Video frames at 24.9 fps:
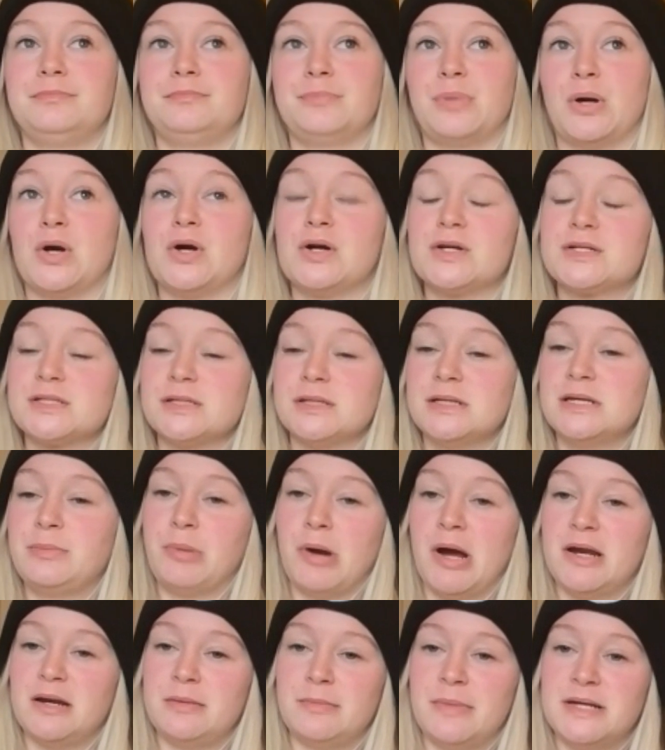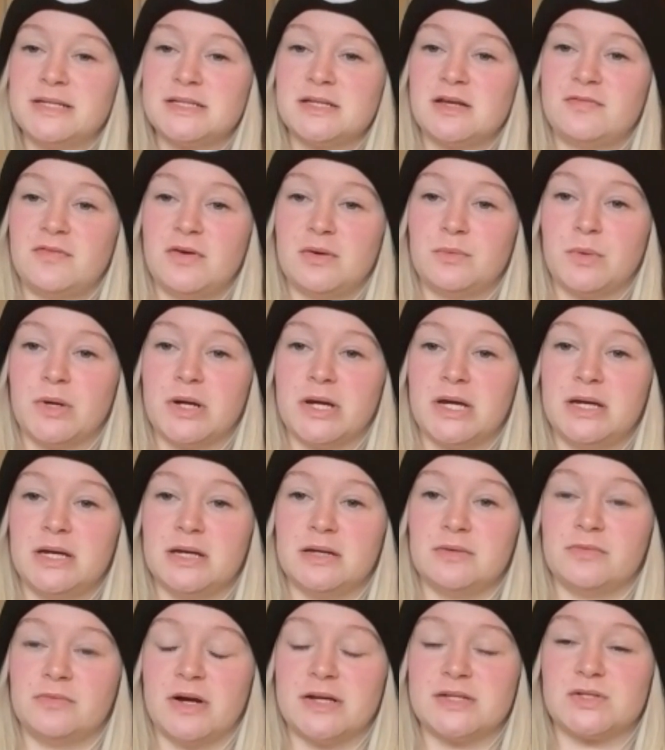personally prided myself on working
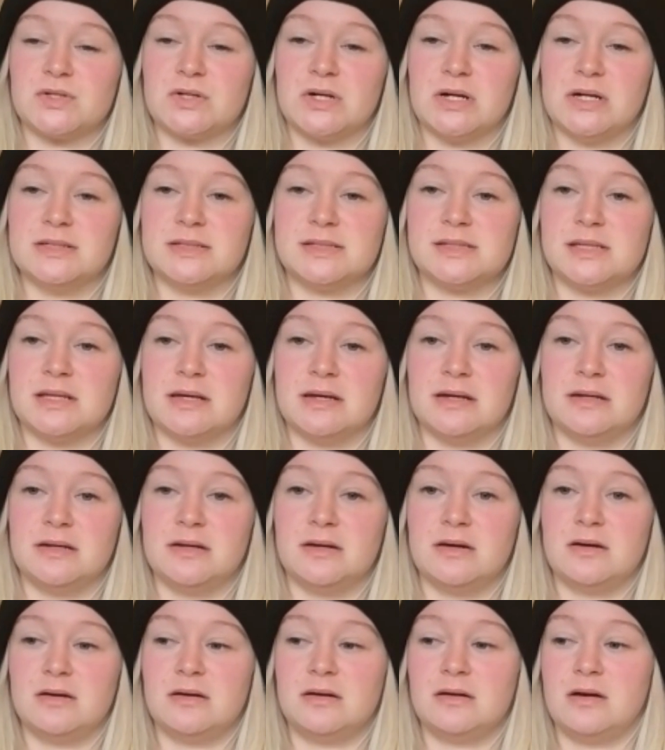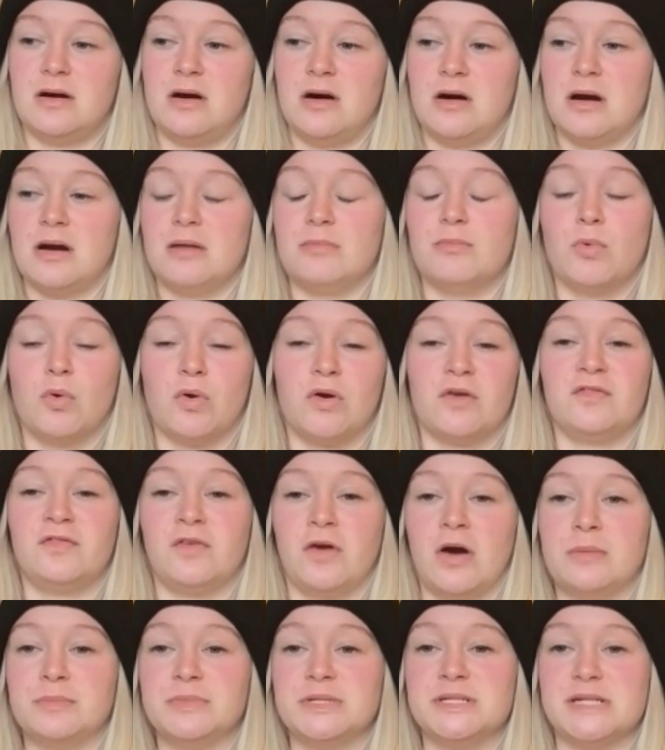at restaurants that are more
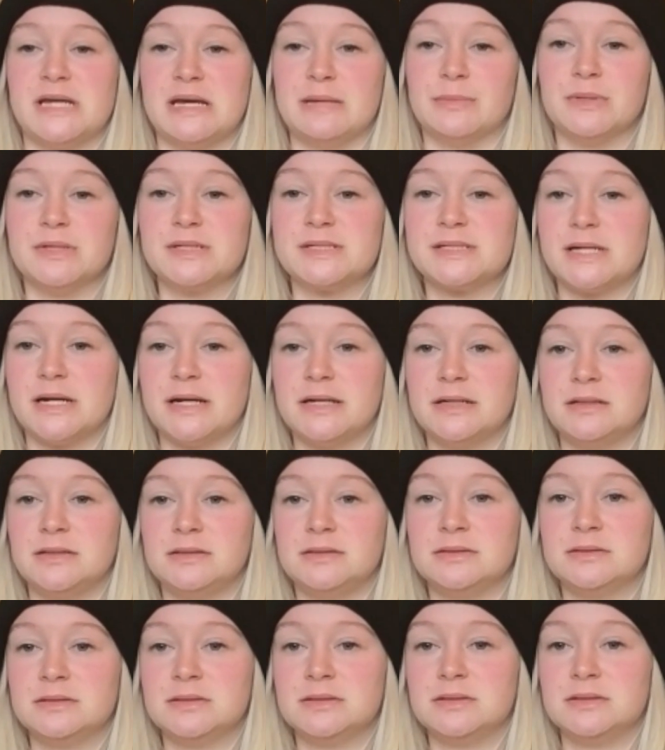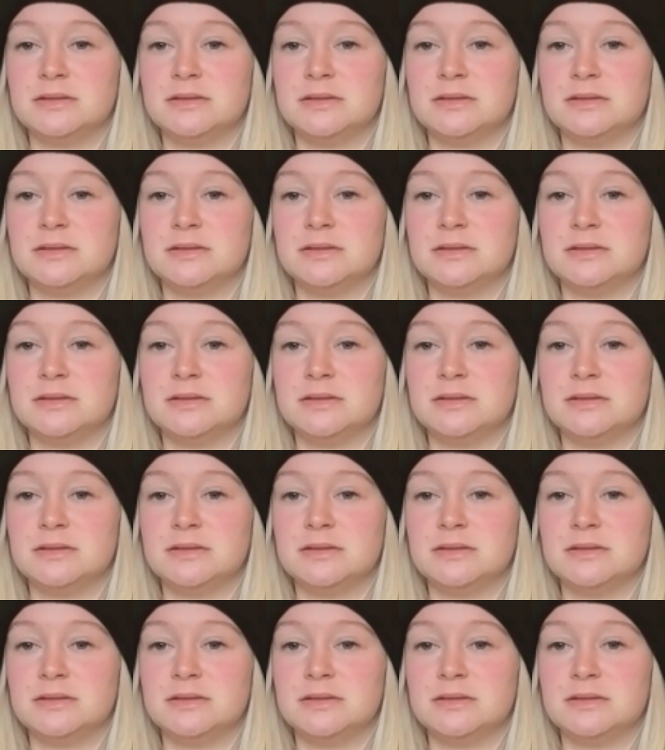farm to table style,